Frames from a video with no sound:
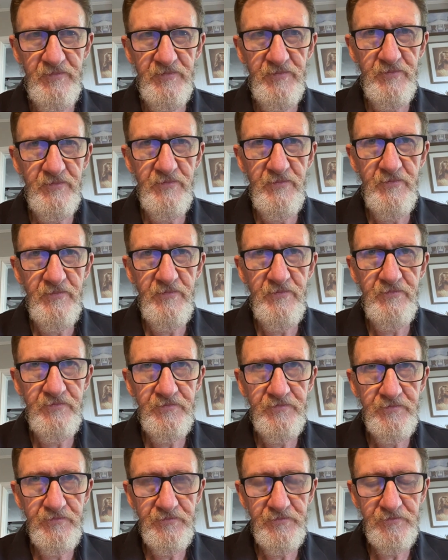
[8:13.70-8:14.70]

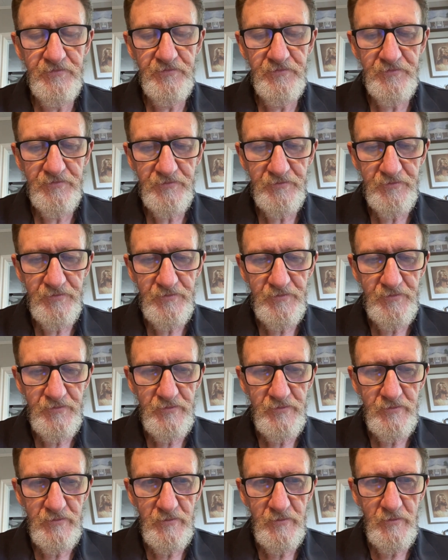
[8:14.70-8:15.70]

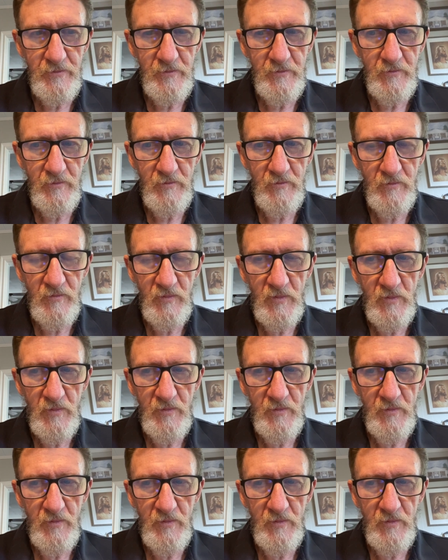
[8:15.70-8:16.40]
(no one is talking)